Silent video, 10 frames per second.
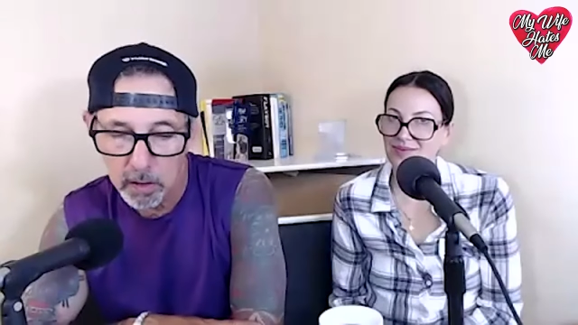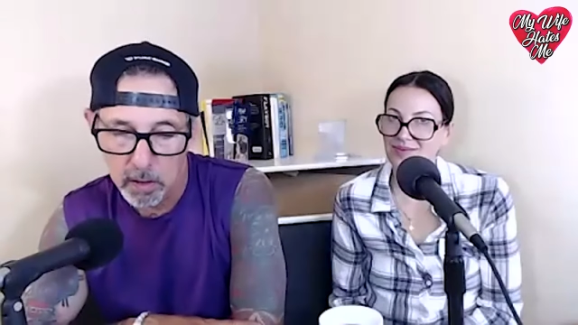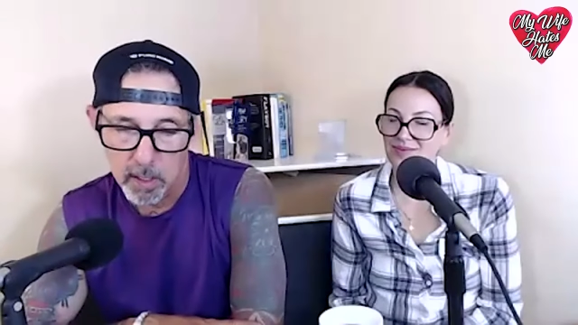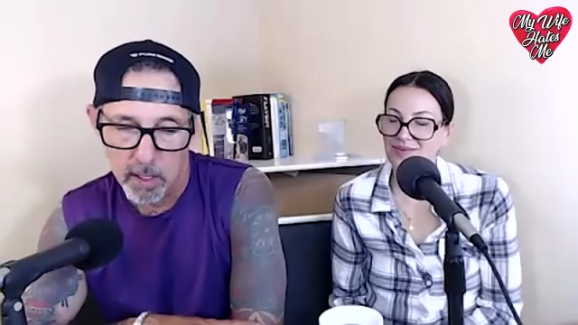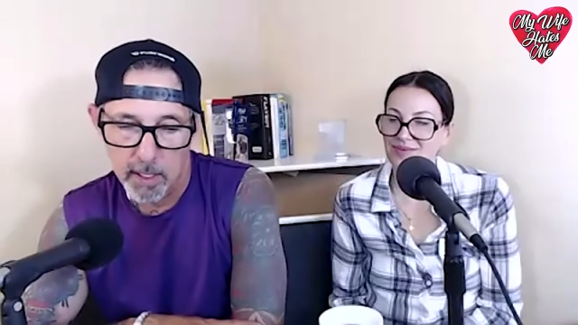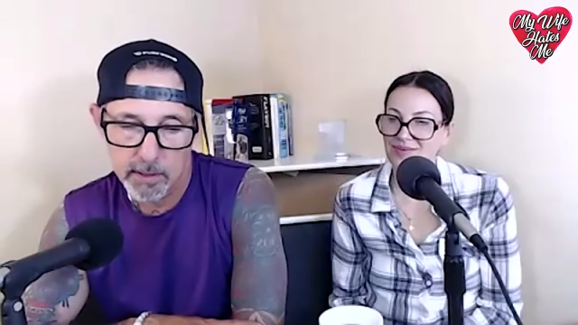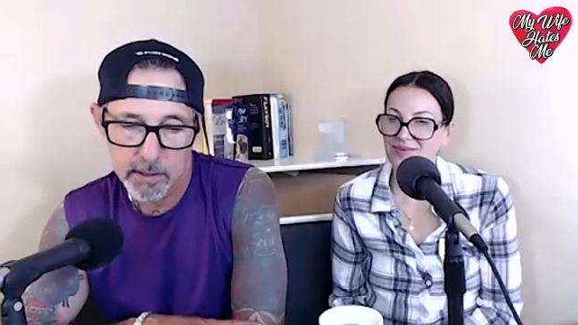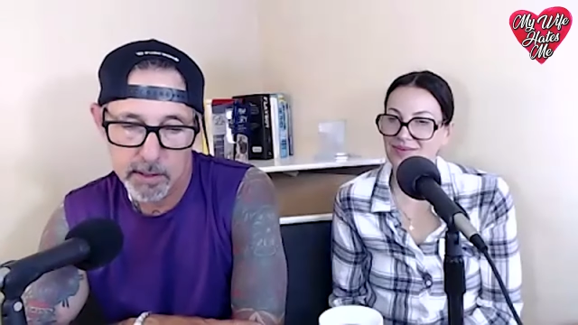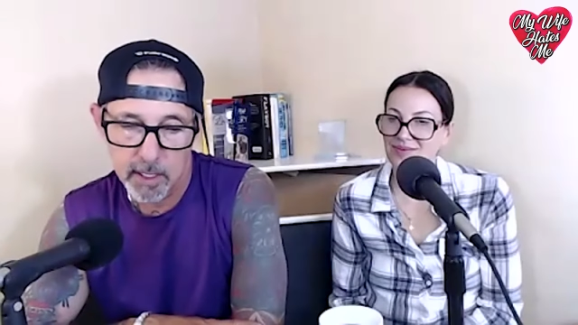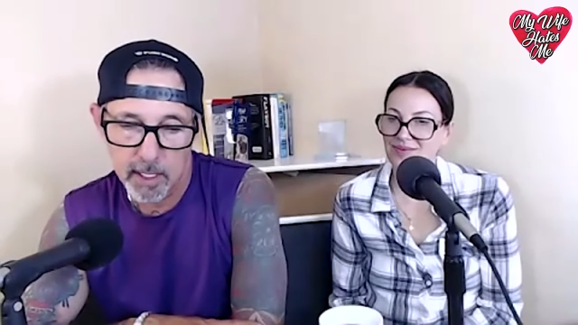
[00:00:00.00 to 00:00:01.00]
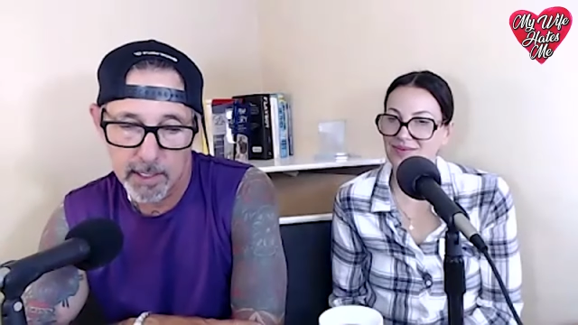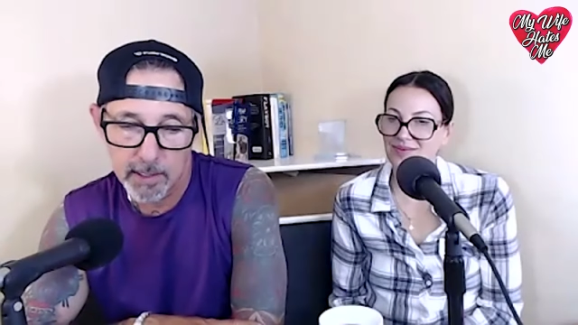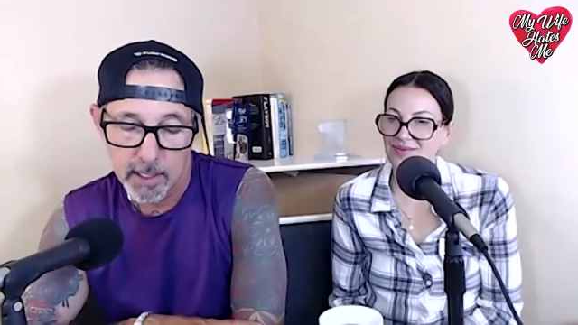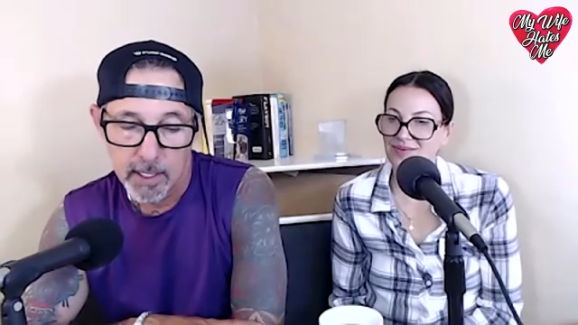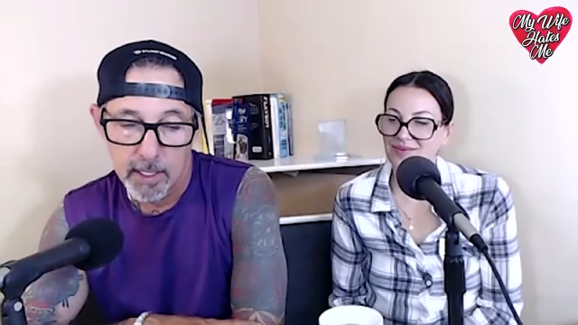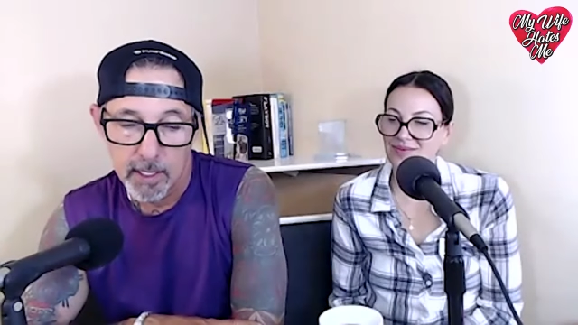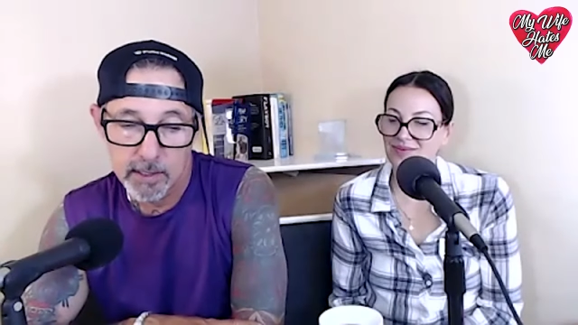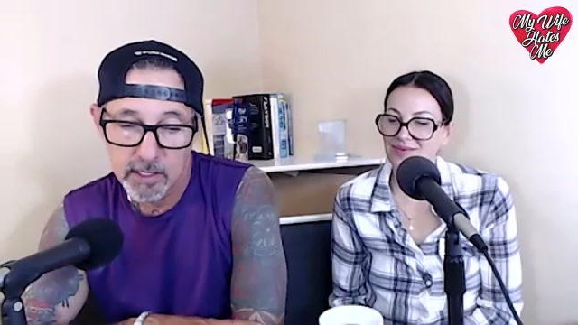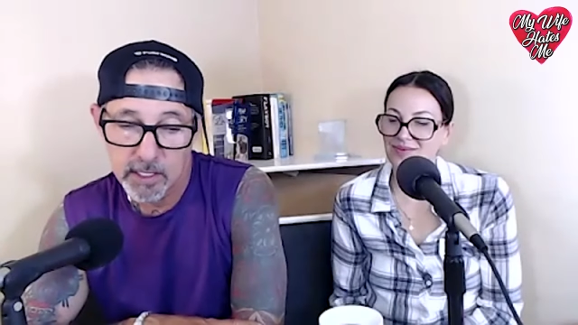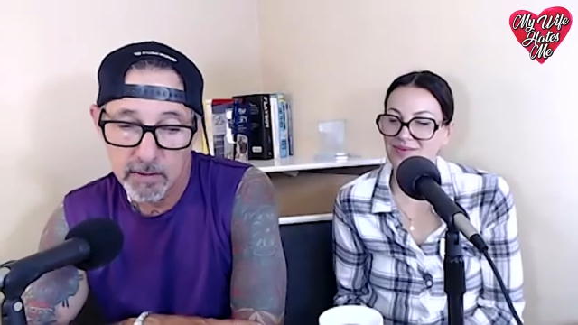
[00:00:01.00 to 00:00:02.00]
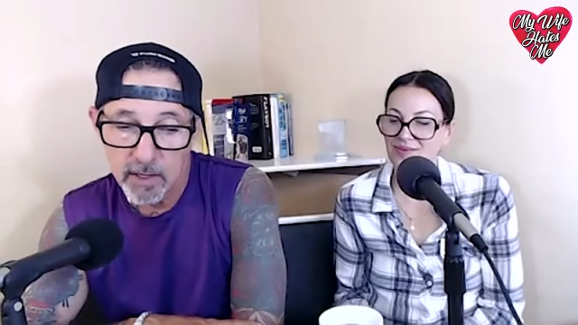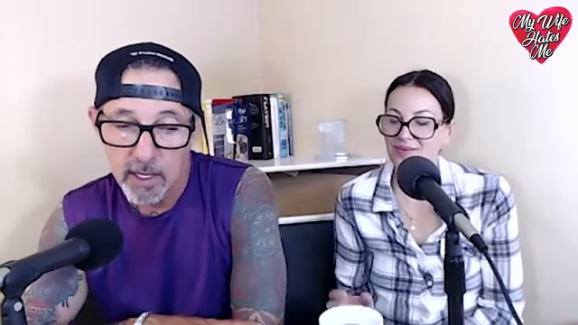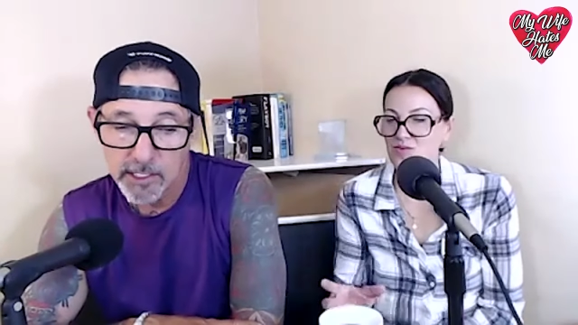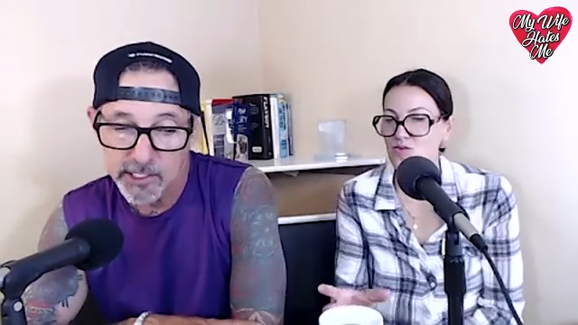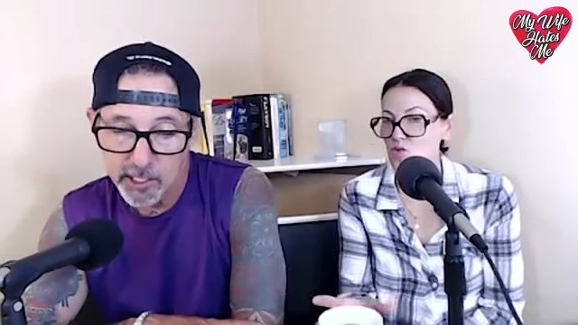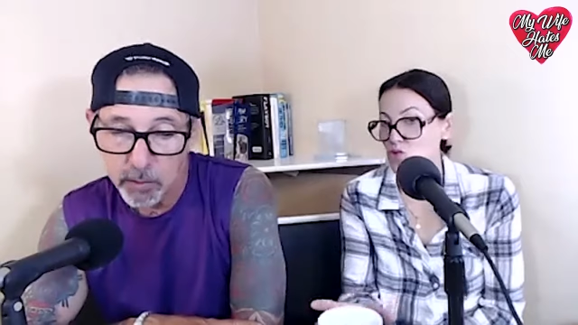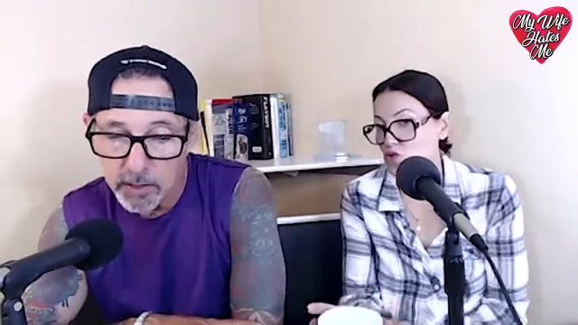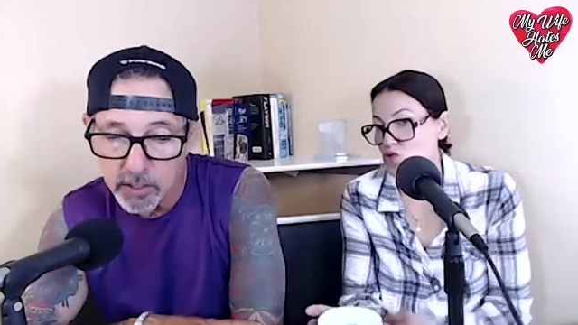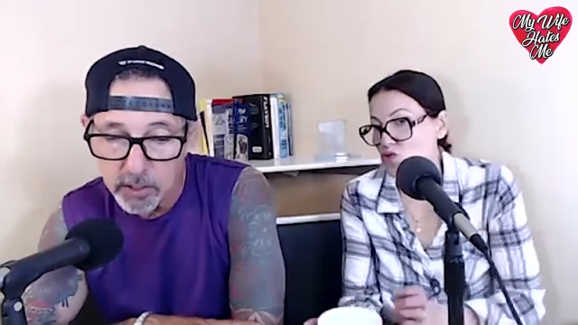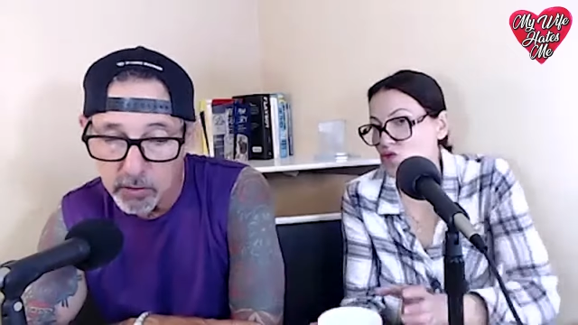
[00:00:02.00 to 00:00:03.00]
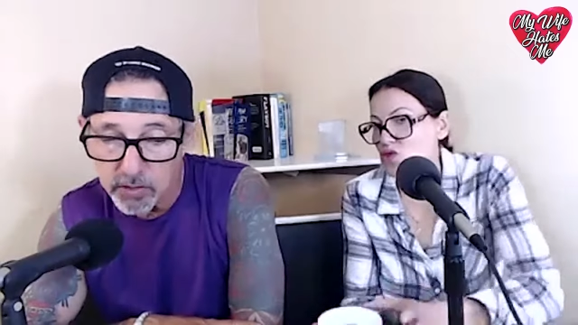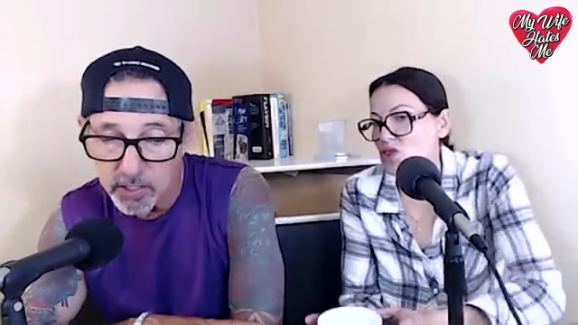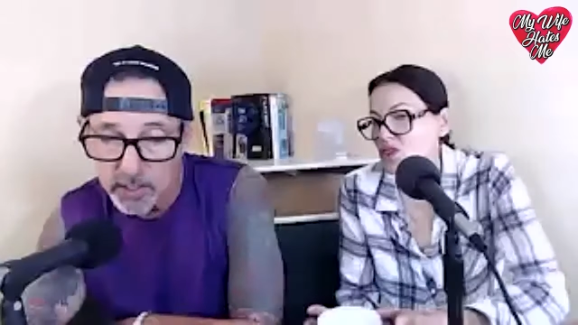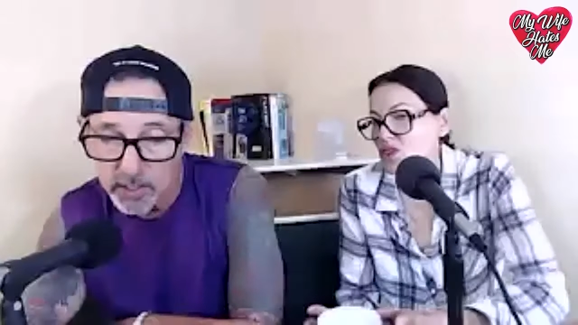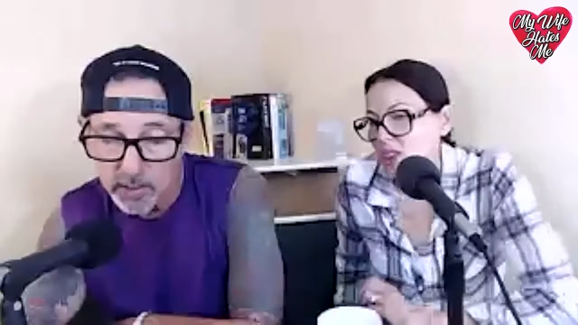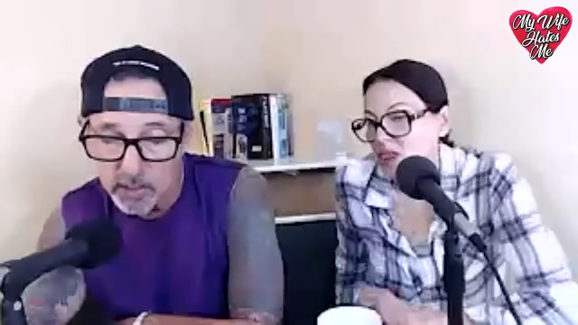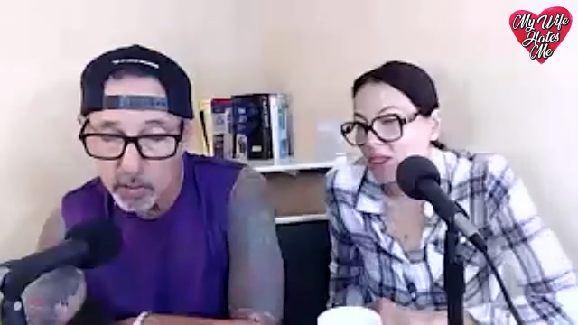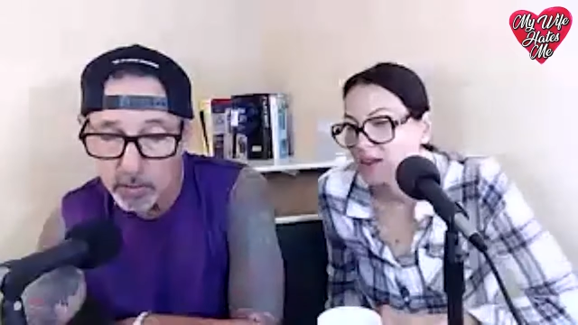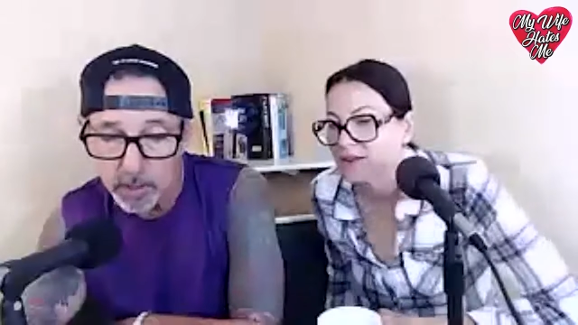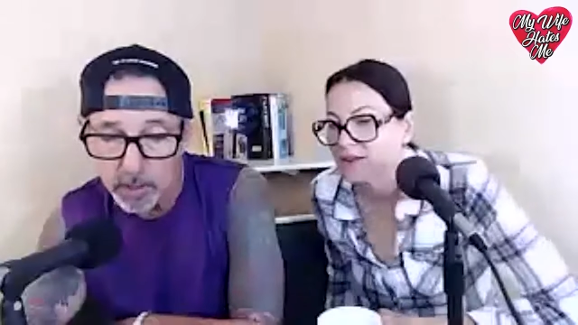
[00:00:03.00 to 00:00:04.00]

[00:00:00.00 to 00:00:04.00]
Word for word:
Speaker 1: and and to see if she wants to do season two with me.